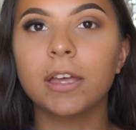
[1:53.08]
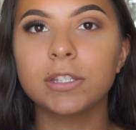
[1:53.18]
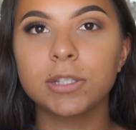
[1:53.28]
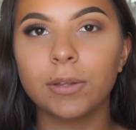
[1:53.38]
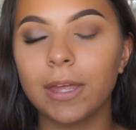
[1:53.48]

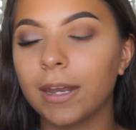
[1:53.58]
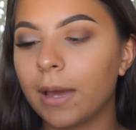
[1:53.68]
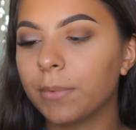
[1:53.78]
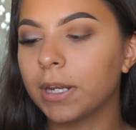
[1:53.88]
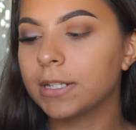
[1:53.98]
So then
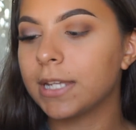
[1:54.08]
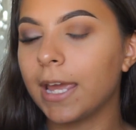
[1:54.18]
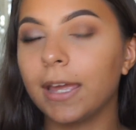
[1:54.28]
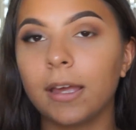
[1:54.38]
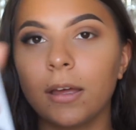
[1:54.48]
I'm gonna
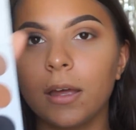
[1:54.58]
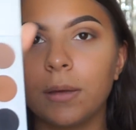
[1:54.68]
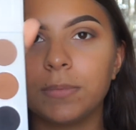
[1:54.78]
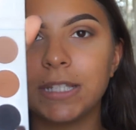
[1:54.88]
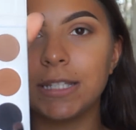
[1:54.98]
take
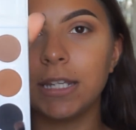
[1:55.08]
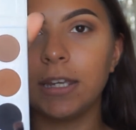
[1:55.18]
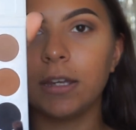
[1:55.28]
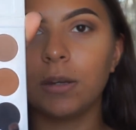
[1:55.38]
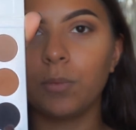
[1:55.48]

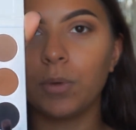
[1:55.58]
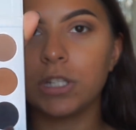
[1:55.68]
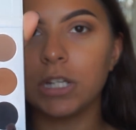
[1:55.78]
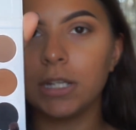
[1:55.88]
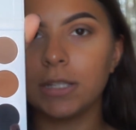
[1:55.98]
Obsidian,
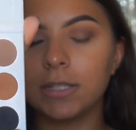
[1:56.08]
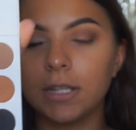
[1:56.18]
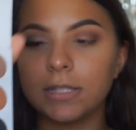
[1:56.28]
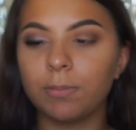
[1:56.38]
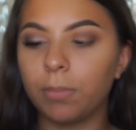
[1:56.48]
which is
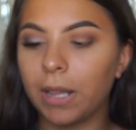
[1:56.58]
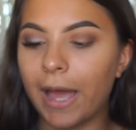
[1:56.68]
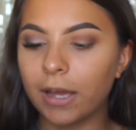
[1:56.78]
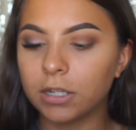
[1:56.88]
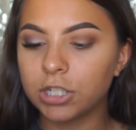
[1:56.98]
this
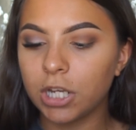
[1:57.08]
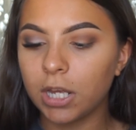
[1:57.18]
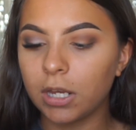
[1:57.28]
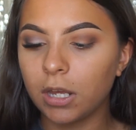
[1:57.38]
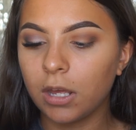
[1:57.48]
black
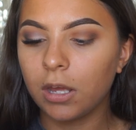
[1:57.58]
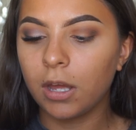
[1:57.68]
shade,